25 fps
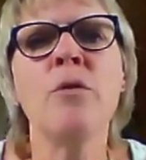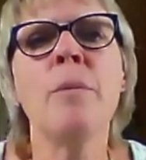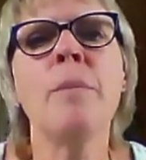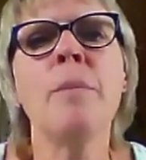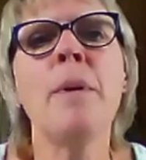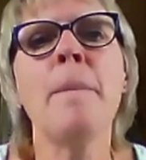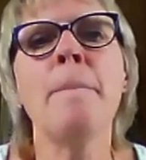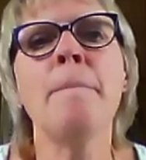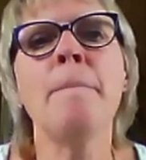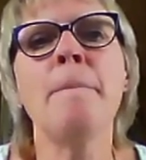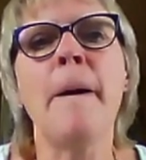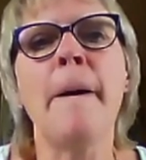
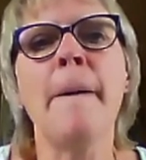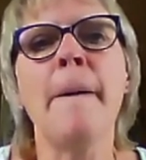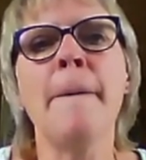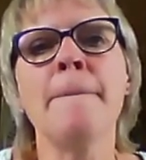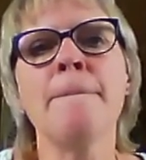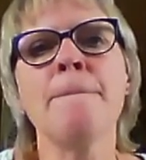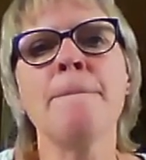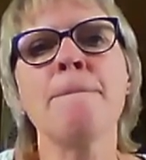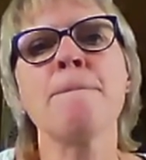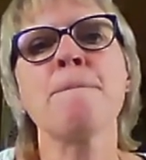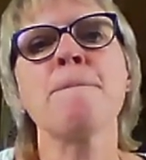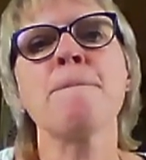Remember,
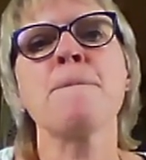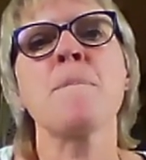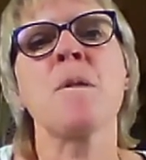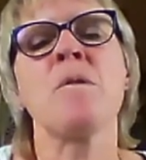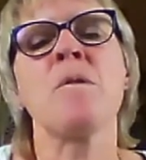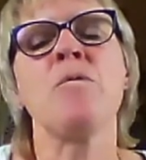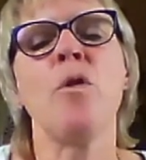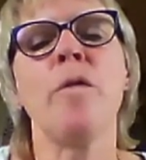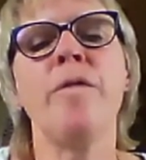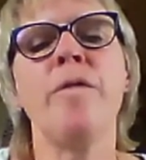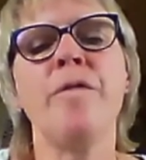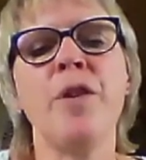
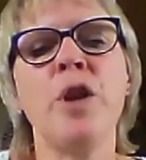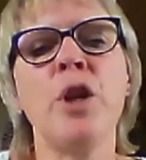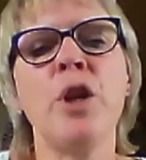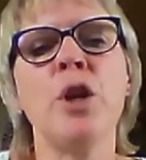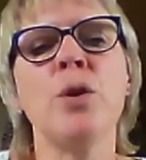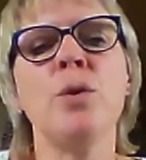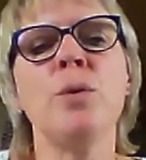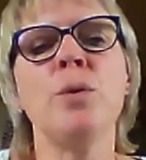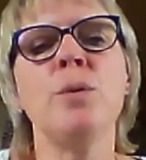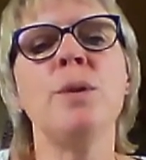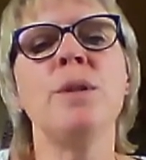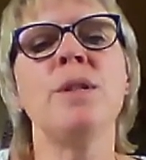
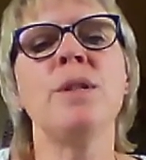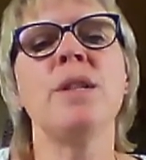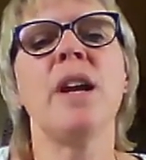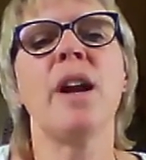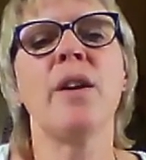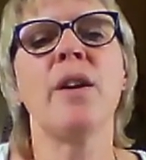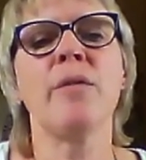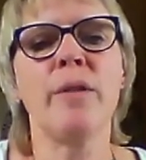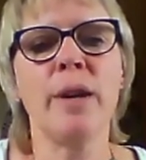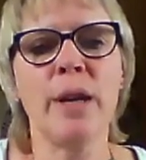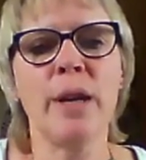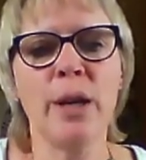refuse
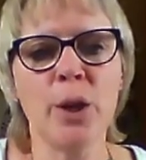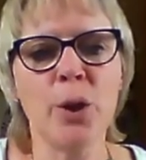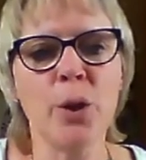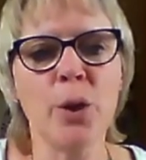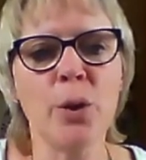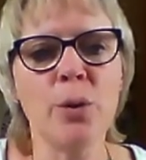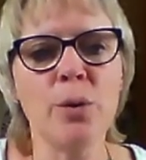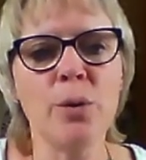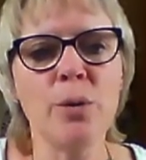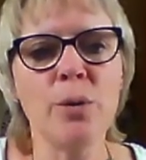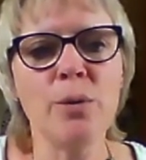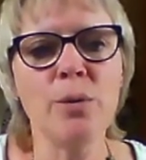and
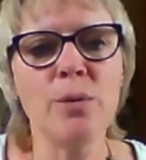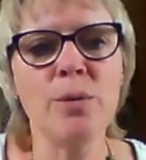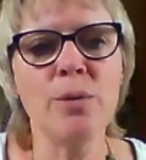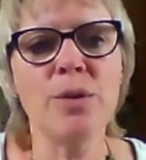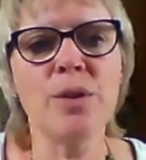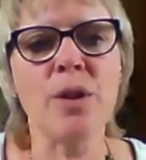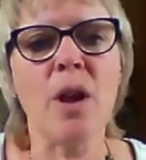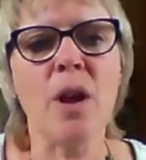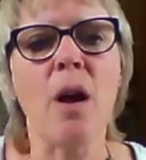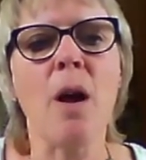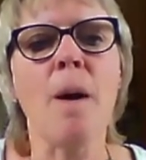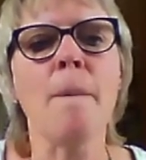
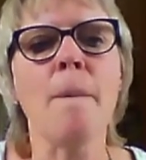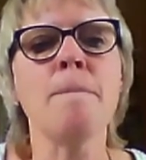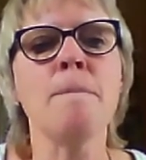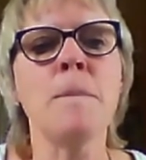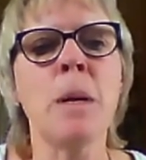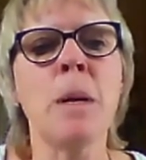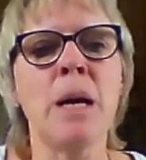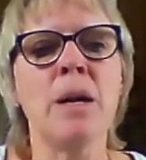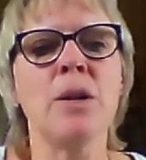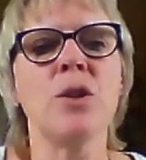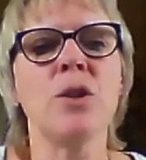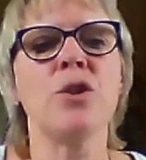reuse are
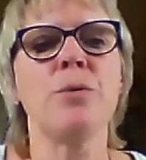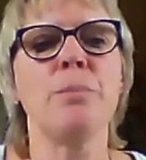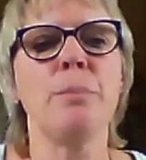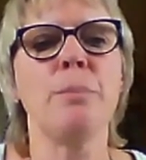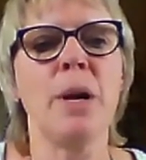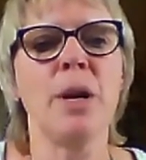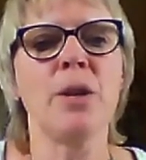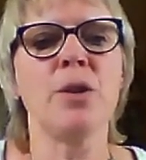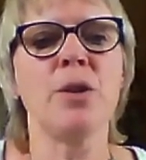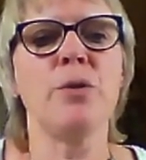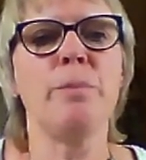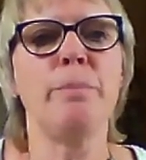much,
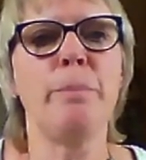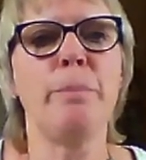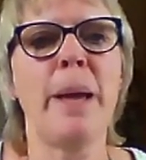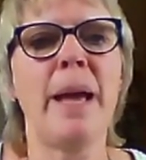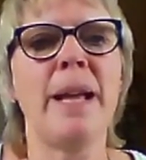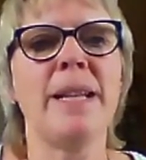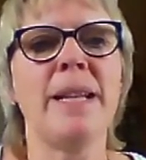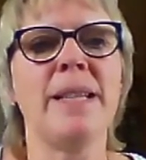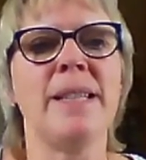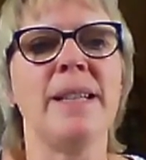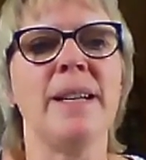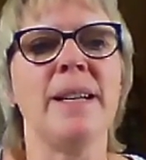much
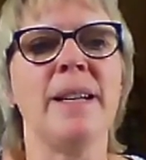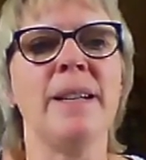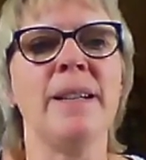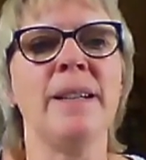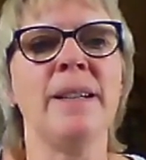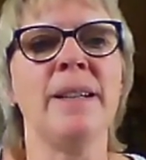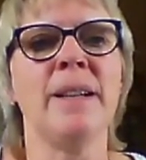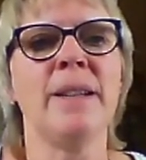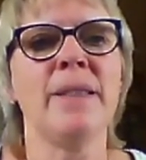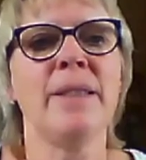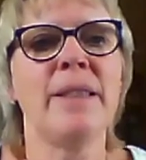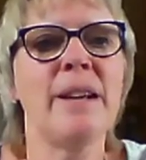better
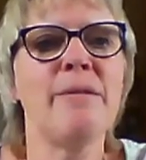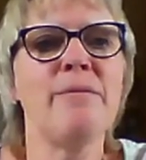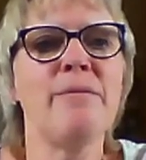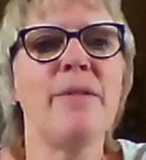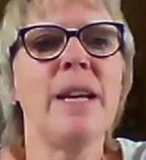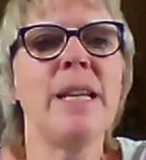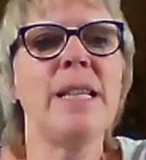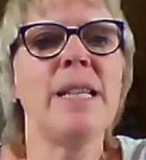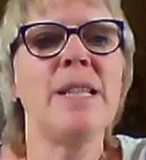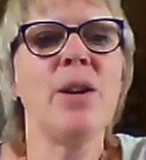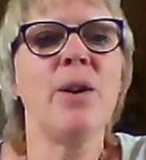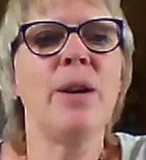than
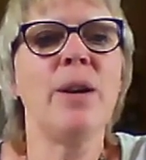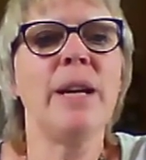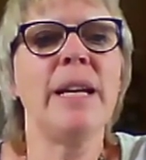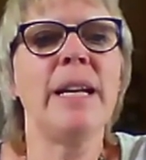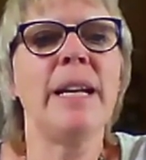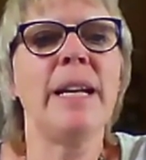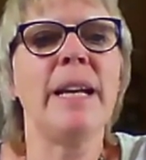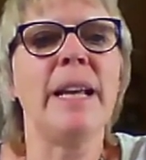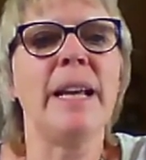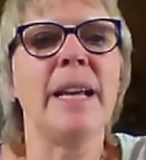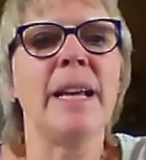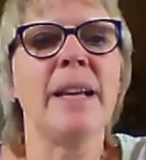
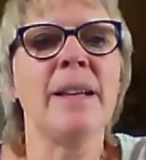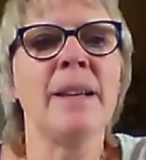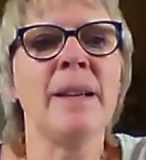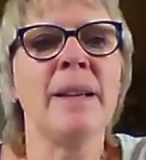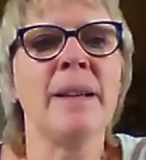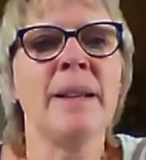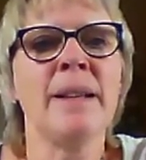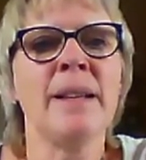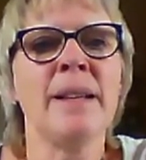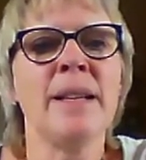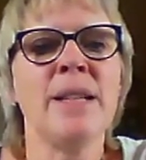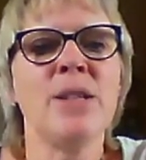recycling.
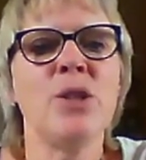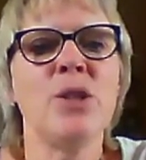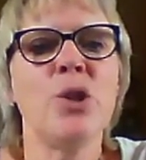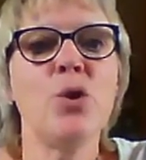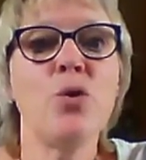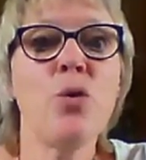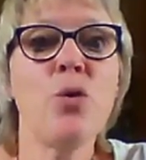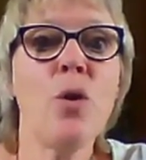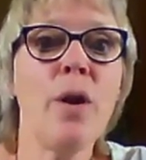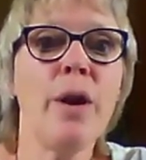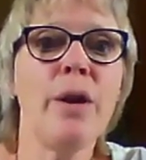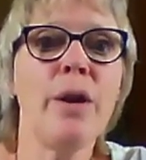So
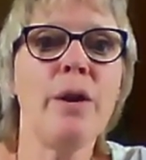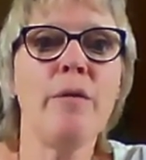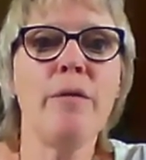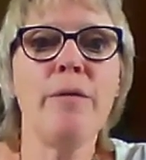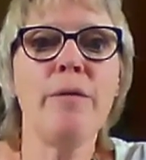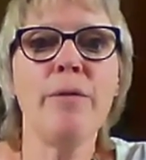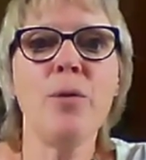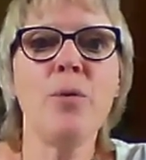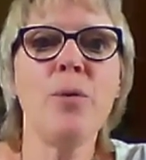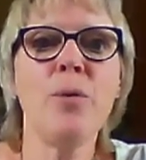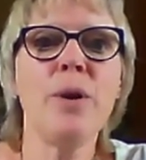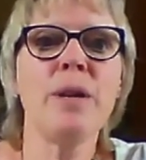try and
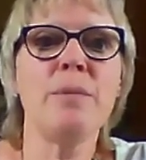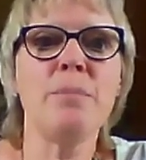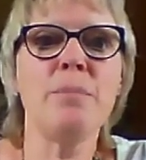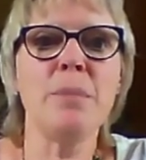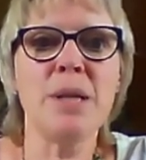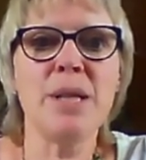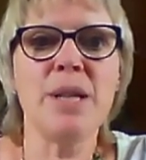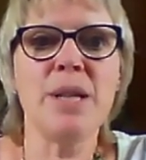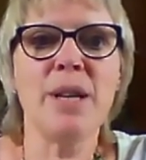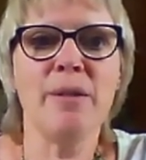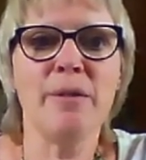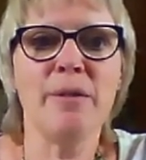avoid
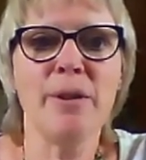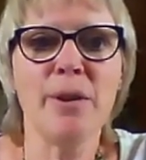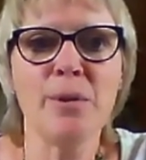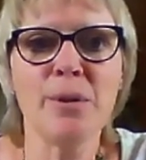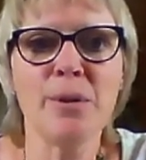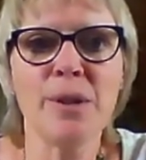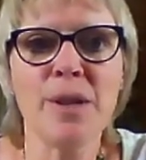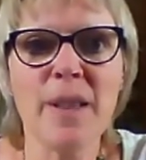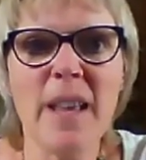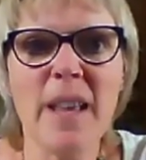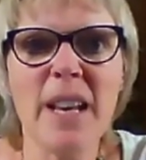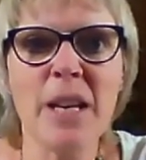
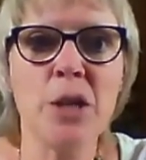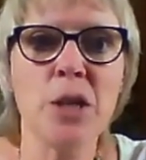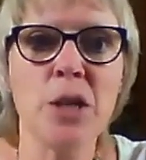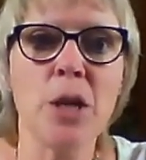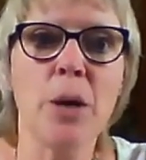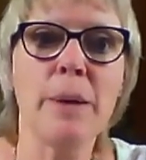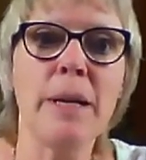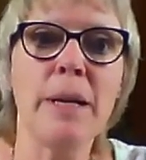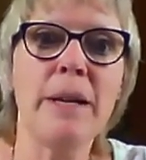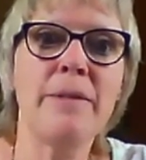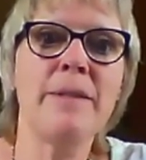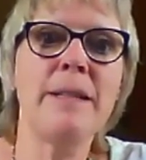materials, and then you
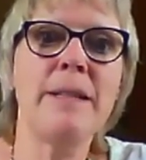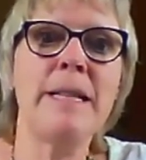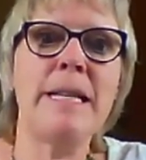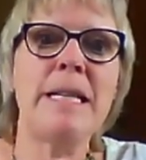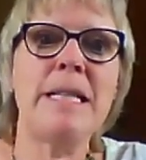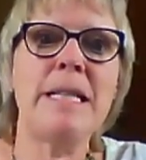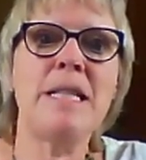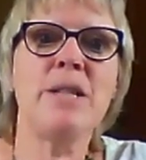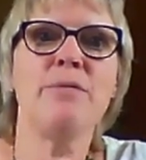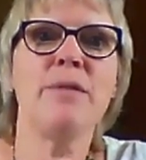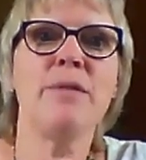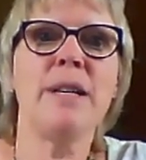don't even
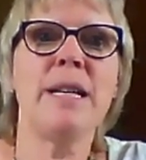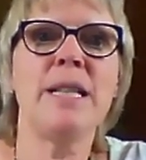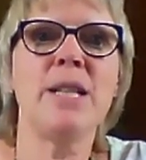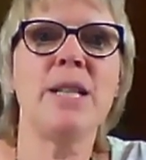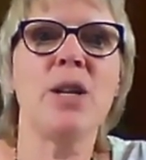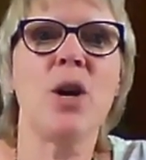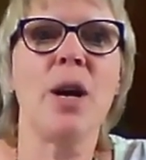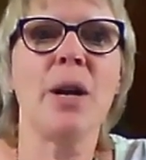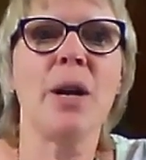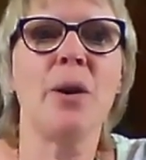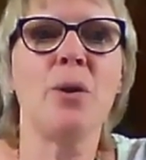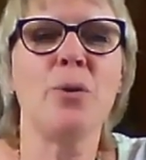need to
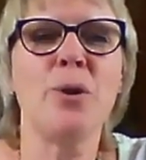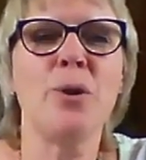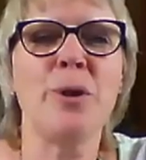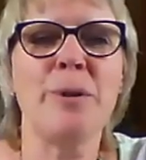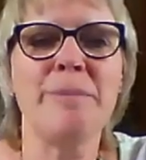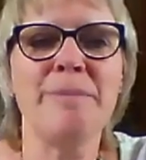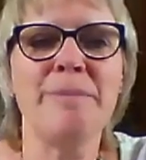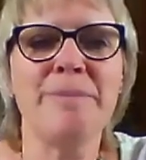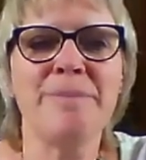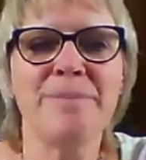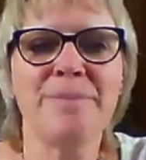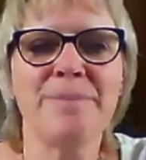recycle
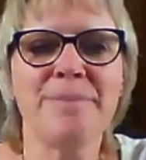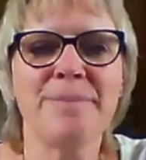them.